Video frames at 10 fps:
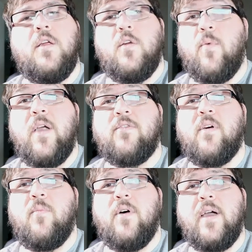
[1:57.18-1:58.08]
You're probably just
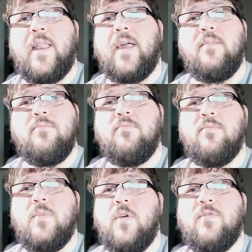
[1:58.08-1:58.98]
going to plug it in,
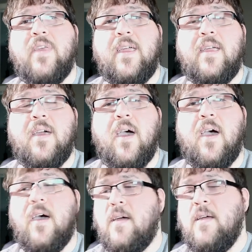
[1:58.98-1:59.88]
use the
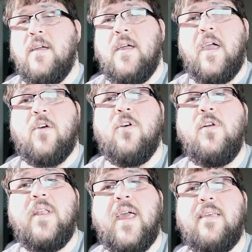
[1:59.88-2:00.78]

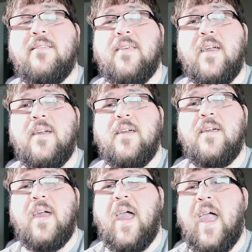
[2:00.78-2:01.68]
included heatsink,
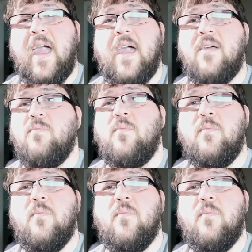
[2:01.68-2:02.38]
and